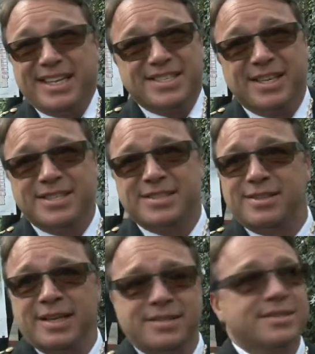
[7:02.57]
It's it's
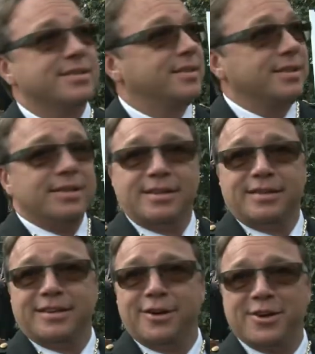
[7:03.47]
it's
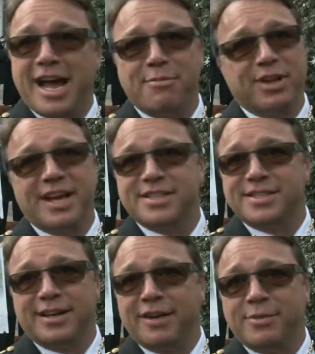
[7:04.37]
you know God bless
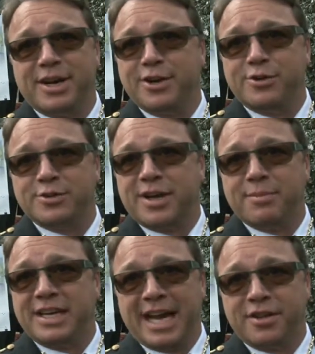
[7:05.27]
uh, everybody who's come
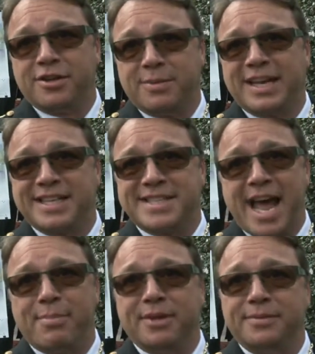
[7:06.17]
together to make this happen.